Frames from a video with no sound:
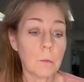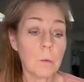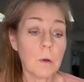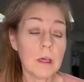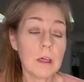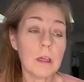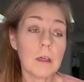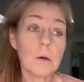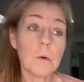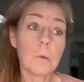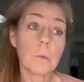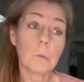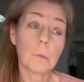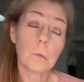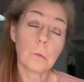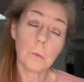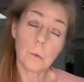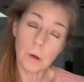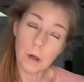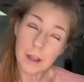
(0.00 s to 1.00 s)
Well,
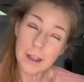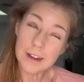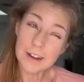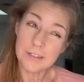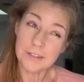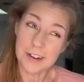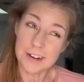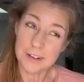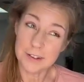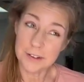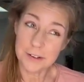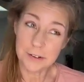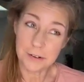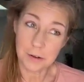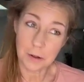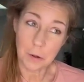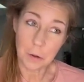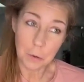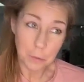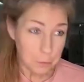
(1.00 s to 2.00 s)
what if I do your
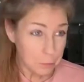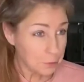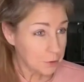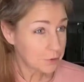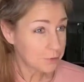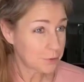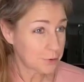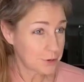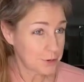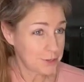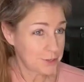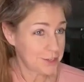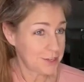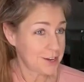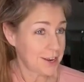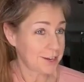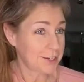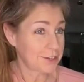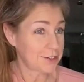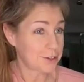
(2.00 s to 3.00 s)
homework for you
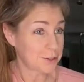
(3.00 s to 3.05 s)
tonight,